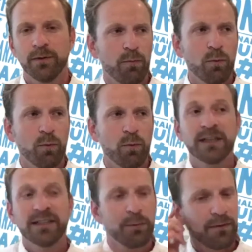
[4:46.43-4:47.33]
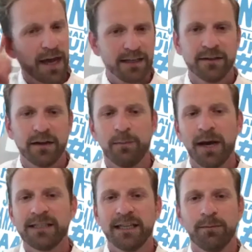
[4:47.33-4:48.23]
And one example of that is on my
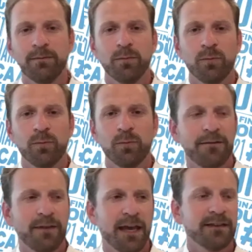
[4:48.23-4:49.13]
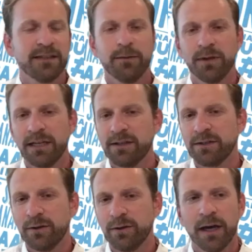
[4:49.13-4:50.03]
team we have the NCAA
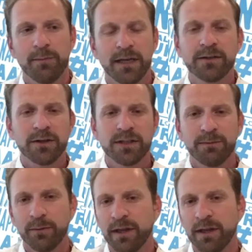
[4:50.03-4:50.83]
digital internship that